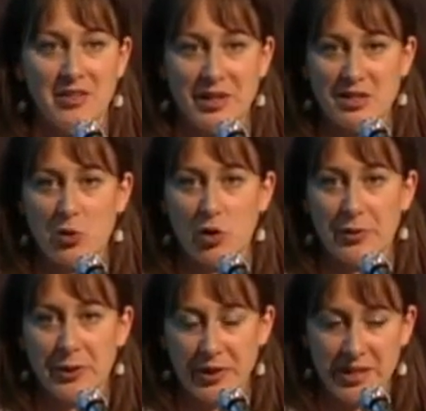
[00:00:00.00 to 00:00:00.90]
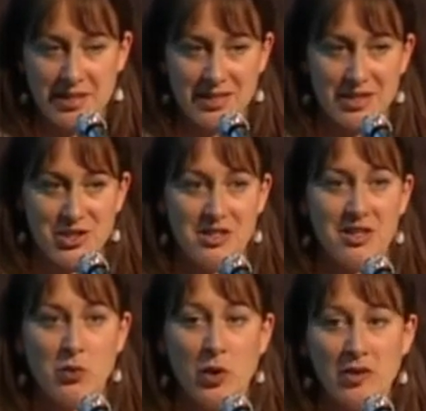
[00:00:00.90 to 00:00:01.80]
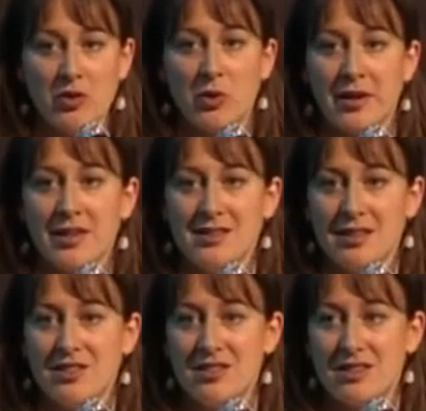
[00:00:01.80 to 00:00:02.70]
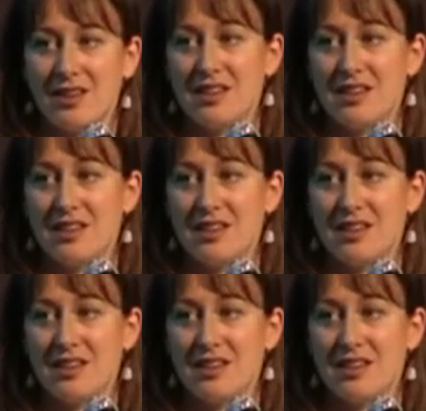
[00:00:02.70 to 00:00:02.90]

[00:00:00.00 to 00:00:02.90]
various corporate organizations, and one of the organizations I